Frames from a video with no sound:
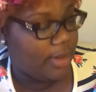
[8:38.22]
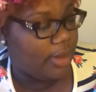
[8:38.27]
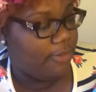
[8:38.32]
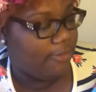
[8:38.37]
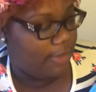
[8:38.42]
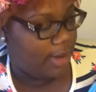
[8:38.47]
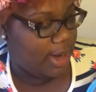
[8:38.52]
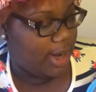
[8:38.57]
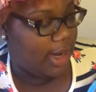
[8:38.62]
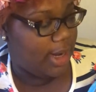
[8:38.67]

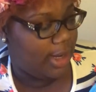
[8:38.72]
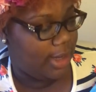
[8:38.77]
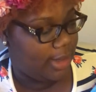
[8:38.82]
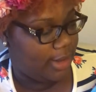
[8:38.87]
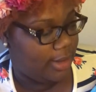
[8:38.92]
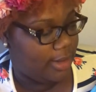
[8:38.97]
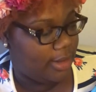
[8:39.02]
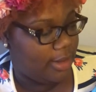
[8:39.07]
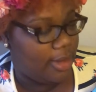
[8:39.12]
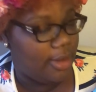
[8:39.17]
Right,
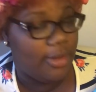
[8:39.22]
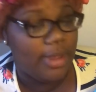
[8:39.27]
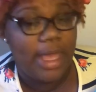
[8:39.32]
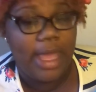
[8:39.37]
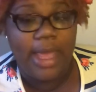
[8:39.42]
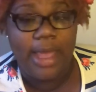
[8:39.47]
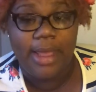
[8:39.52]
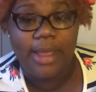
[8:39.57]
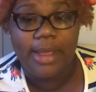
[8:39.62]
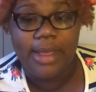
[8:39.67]

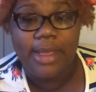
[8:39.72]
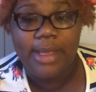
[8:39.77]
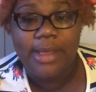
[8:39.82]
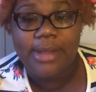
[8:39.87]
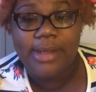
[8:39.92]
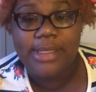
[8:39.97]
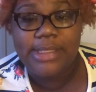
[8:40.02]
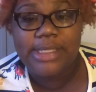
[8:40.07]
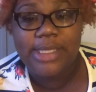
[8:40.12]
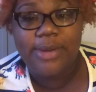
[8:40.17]
okay.
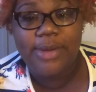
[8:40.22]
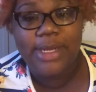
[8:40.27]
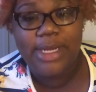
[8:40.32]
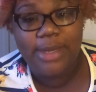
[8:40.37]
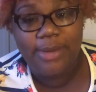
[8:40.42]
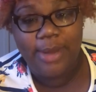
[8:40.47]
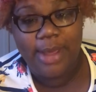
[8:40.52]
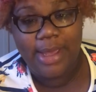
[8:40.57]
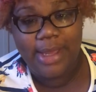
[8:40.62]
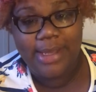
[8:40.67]
So
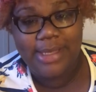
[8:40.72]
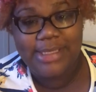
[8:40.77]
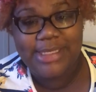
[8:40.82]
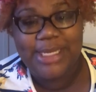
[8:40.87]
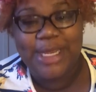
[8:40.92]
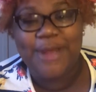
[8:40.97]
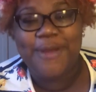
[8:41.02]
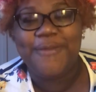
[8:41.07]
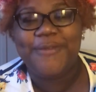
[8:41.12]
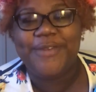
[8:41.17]
anyway,
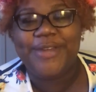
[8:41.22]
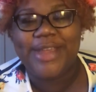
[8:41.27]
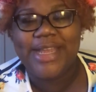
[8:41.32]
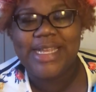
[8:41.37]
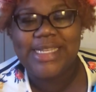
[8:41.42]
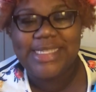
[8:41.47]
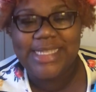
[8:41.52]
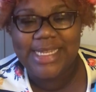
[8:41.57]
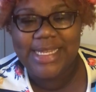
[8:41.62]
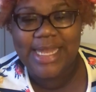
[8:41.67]
don't
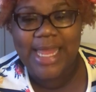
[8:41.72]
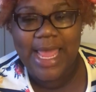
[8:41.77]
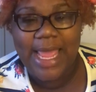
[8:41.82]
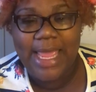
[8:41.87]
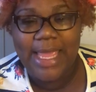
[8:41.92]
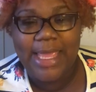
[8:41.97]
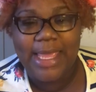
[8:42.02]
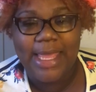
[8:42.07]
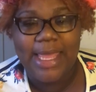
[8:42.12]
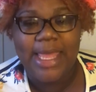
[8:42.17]
forget to
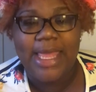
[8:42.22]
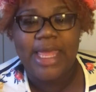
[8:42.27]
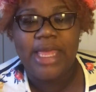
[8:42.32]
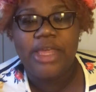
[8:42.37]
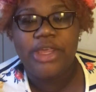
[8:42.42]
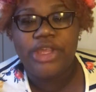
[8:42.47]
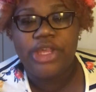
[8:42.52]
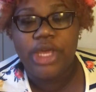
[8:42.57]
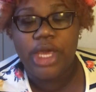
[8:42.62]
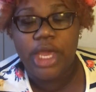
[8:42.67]
like,
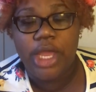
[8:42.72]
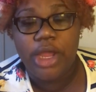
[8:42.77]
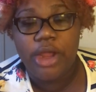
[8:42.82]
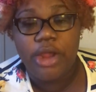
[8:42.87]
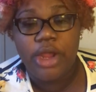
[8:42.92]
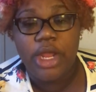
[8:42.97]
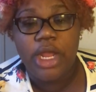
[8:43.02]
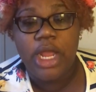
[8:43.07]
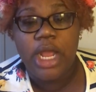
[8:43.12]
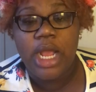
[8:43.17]

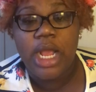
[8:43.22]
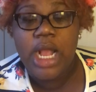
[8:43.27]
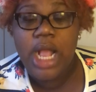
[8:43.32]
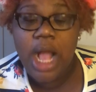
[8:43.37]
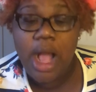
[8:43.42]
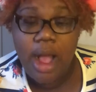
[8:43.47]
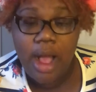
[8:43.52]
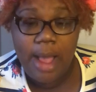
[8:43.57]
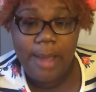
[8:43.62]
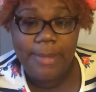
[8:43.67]
share,
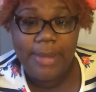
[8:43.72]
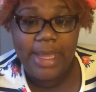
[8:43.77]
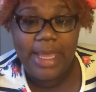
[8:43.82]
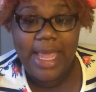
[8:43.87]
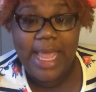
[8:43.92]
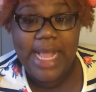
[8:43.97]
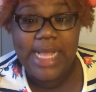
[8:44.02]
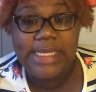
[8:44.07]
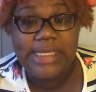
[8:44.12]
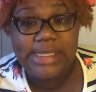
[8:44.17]

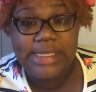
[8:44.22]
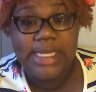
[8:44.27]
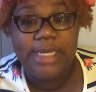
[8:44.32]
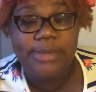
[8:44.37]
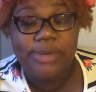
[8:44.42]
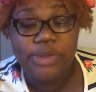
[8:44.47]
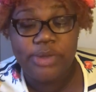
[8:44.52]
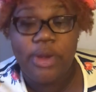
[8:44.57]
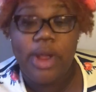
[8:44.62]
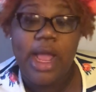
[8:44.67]
comment, and
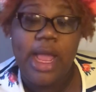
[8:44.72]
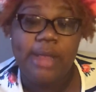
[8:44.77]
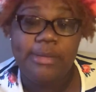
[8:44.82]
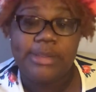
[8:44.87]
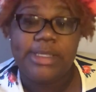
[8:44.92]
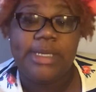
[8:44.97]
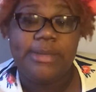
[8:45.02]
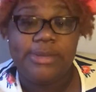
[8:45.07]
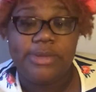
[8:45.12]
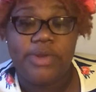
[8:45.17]

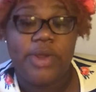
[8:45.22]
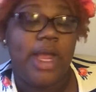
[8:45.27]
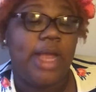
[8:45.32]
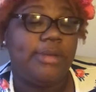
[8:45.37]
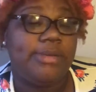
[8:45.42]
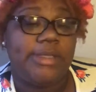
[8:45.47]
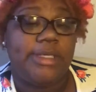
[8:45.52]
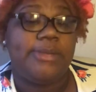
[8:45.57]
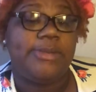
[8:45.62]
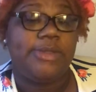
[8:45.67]
subscribe.
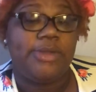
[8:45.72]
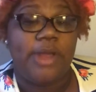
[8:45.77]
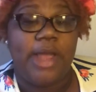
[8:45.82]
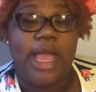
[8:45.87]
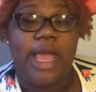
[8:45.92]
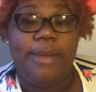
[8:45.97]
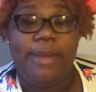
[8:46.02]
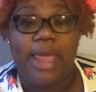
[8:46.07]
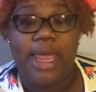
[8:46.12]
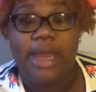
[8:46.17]

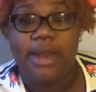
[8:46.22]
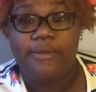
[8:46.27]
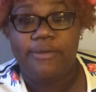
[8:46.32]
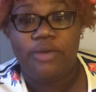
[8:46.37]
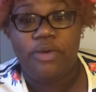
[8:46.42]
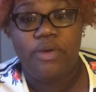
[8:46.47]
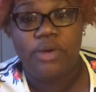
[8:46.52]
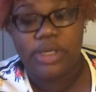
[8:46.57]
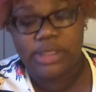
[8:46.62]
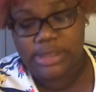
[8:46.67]
And
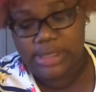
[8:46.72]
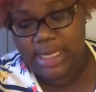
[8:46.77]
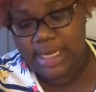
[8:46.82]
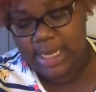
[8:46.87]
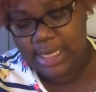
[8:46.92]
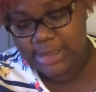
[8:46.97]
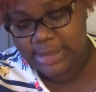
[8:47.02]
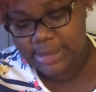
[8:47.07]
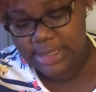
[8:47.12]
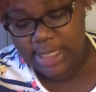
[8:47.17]
of course,
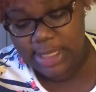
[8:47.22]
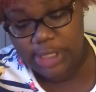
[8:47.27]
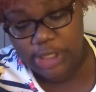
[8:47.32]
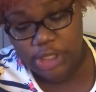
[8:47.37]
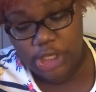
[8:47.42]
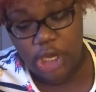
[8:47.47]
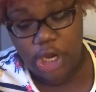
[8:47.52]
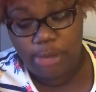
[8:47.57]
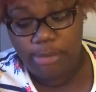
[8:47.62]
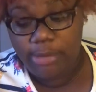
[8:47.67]
like I said,
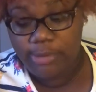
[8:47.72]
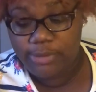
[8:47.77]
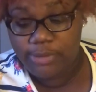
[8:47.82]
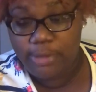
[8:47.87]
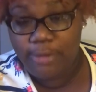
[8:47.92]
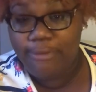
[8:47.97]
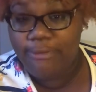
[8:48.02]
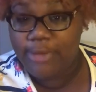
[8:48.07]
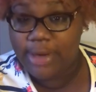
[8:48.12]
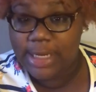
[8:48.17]
share with
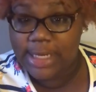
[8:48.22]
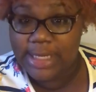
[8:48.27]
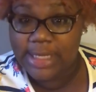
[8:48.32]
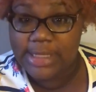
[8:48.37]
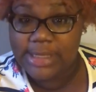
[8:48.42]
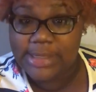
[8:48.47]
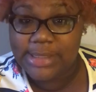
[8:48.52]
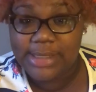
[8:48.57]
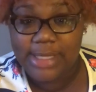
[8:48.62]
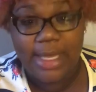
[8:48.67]
your
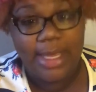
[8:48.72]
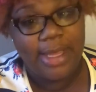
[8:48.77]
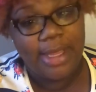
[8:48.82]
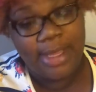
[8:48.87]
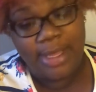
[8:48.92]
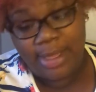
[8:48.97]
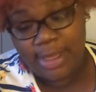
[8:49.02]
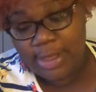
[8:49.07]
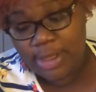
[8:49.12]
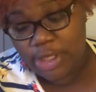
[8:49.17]
friends,
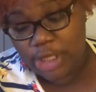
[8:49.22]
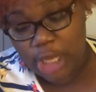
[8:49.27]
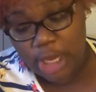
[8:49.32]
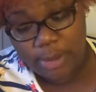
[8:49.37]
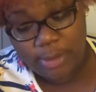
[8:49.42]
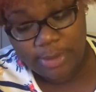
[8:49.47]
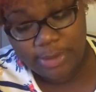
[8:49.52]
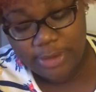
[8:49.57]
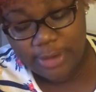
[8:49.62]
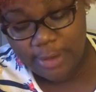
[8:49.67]

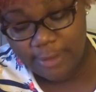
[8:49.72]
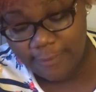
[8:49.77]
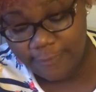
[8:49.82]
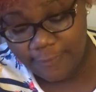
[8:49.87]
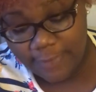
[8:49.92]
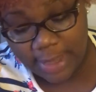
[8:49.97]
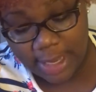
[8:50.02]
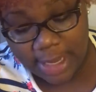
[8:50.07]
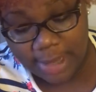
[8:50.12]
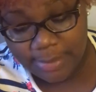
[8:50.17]
share with your
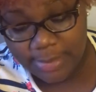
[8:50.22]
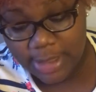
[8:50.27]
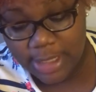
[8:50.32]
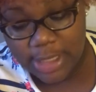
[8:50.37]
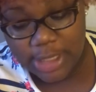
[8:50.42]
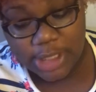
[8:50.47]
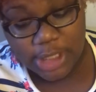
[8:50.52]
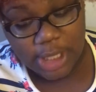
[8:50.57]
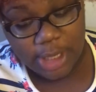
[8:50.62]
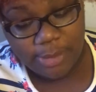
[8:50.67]

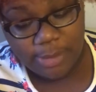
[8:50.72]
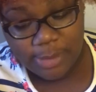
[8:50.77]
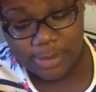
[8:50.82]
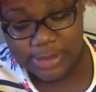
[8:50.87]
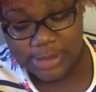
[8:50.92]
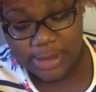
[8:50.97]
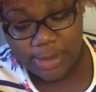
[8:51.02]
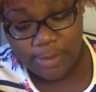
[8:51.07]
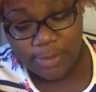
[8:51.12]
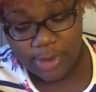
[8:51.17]
family, share
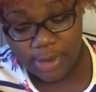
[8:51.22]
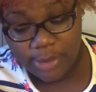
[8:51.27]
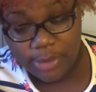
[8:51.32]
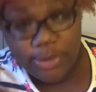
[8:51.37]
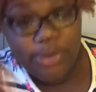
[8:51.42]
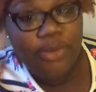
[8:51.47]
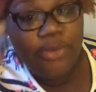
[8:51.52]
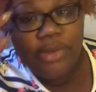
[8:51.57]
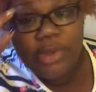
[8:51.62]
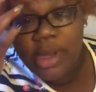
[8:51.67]
with
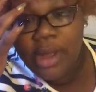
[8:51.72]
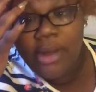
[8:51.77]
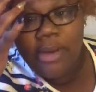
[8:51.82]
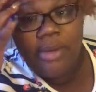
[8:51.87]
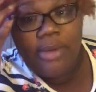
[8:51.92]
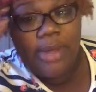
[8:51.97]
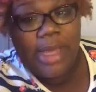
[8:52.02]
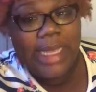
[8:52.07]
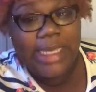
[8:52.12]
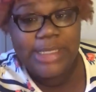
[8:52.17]
someone you
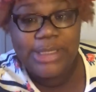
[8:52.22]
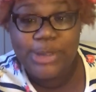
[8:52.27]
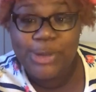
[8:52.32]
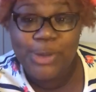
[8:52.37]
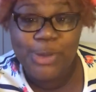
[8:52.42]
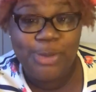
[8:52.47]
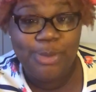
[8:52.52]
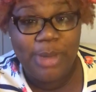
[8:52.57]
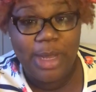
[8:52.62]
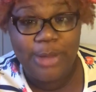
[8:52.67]
know has
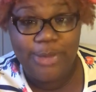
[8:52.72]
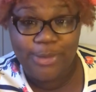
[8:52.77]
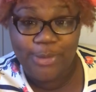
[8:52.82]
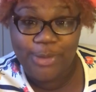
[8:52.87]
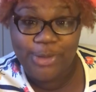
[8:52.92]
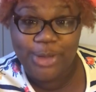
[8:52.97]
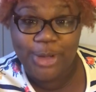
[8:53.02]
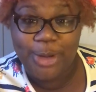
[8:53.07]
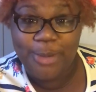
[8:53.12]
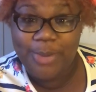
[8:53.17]
too much
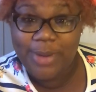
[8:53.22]
on their